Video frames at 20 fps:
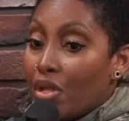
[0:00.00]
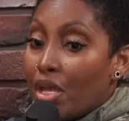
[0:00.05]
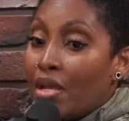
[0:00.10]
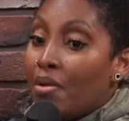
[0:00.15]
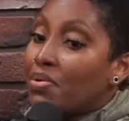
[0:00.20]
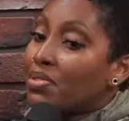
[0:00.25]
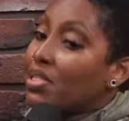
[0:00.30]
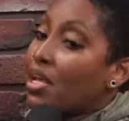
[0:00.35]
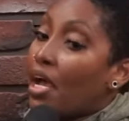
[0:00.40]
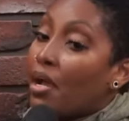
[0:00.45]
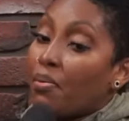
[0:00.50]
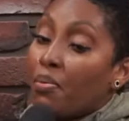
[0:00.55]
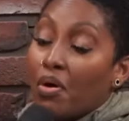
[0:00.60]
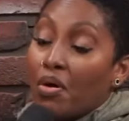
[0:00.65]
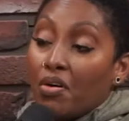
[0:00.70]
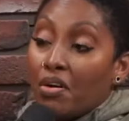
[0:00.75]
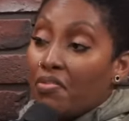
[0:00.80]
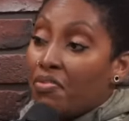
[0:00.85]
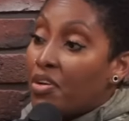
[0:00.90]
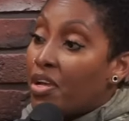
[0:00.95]
he was like,
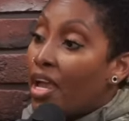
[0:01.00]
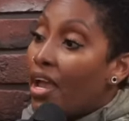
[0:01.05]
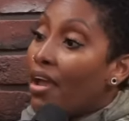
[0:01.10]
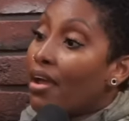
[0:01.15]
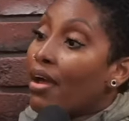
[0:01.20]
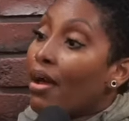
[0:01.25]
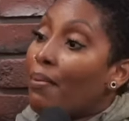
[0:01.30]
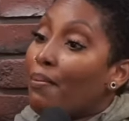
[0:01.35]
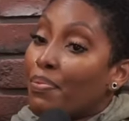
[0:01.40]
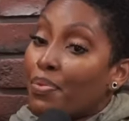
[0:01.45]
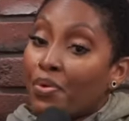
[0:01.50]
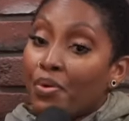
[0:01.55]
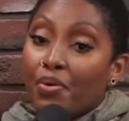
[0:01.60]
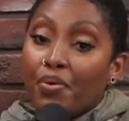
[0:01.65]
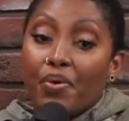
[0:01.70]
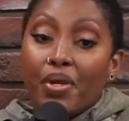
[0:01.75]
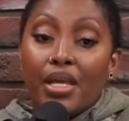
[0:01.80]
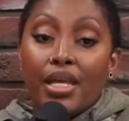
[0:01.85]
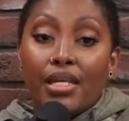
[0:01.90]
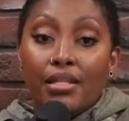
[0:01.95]
Well, if you can not come
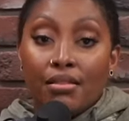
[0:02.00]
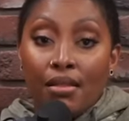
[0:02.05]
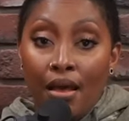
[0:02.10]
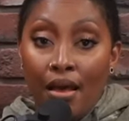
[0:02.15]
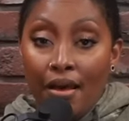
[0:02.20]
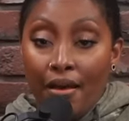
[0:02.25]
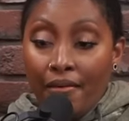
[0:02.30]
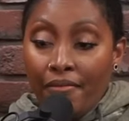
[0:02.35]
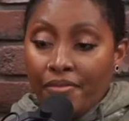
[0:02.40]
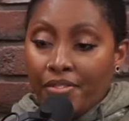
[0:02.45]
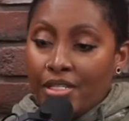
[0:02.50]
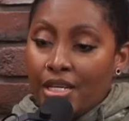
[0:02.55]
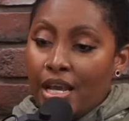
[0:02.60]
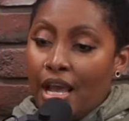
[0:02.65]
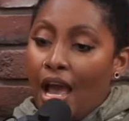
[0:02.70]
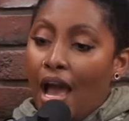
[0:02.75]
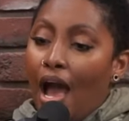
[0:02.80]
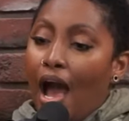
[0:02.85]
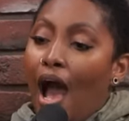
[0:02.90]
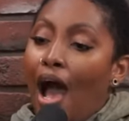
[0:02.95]
through, he left
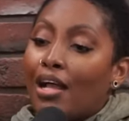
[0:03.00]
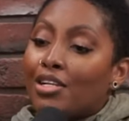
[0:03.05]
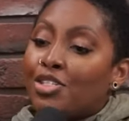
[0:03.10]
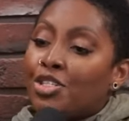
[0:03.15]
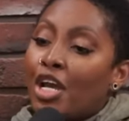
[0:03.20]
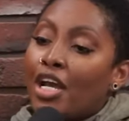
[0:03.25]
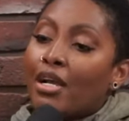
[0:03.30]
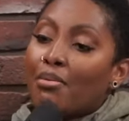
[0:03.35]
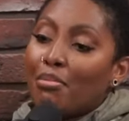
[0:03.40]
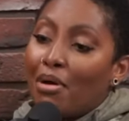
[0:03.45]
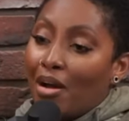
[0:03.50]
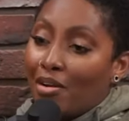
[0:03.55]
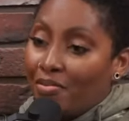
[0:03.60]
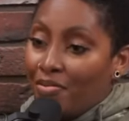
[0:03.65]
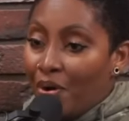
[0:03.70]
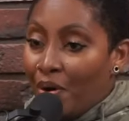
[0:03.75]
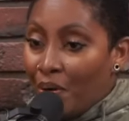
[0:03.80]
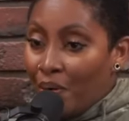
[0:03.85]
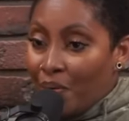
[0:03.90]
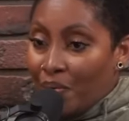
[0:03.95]
I check my
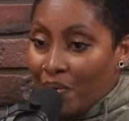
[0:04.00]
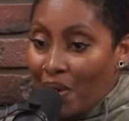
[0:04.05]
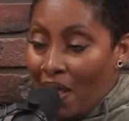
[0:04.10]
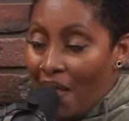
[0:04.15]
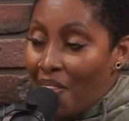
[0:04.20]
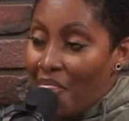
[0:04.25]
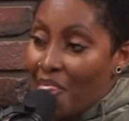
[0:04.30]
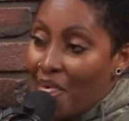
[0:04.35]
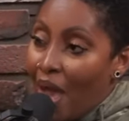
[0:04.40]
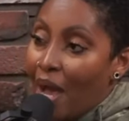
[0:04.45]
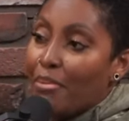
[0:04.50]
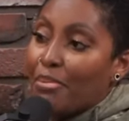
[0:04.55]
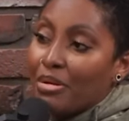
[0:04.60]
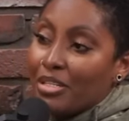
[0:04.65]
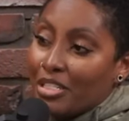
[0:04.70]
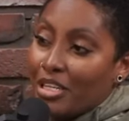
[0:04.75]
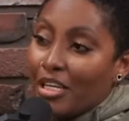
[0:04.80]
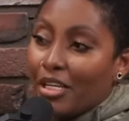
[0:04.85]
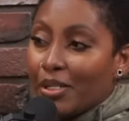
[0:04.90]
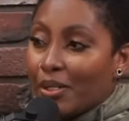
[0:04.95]
phone, and that
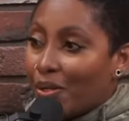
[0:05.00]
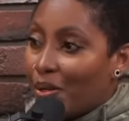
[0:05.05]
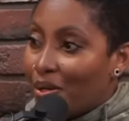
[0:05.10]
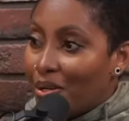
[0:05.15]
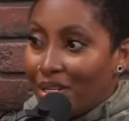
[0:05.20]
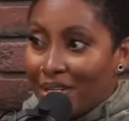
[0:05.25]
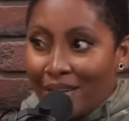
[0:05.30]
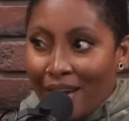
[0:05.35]
particular